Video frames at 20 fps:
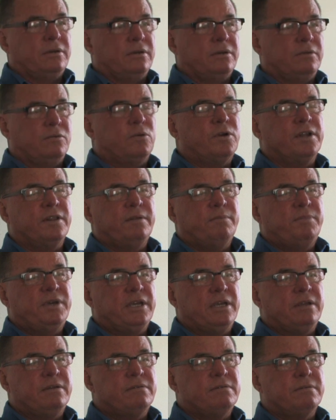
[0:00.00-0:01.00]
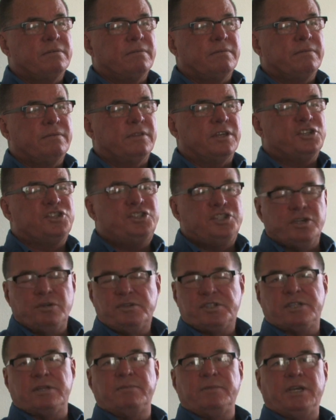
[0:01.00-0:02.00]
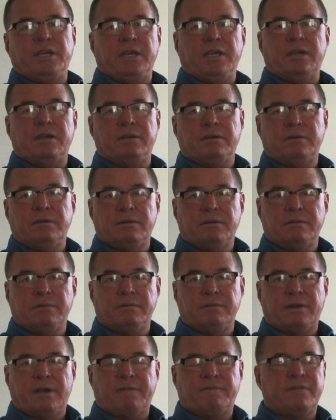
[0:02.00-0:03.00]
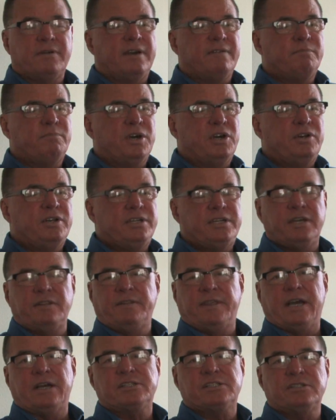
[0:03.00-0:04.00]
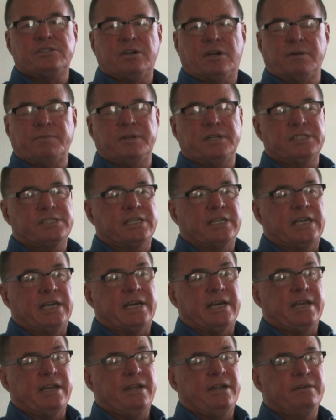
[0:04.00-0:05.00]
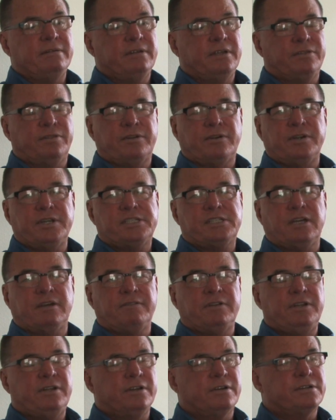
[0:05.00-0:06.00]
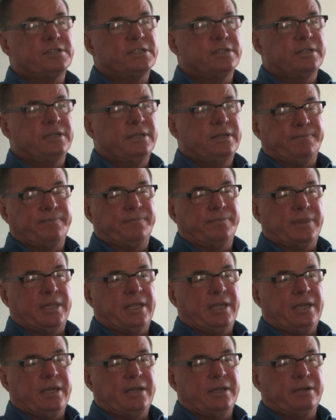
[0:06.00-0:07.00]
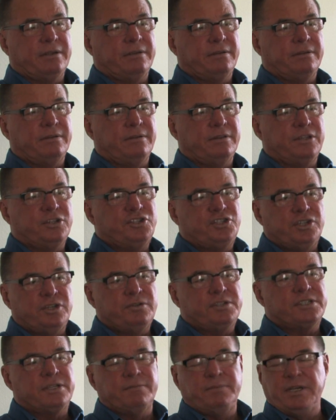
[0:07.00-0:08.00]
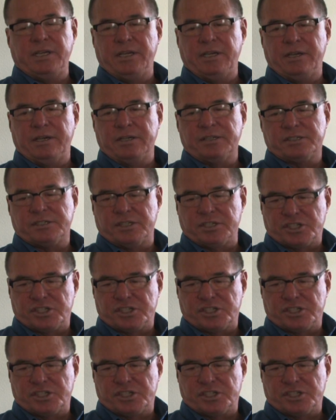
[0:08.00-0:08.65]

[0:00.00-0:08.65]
One of the juice to me, I've boated 10,000 tarpon as a guide in 37 years. And the juice to me is the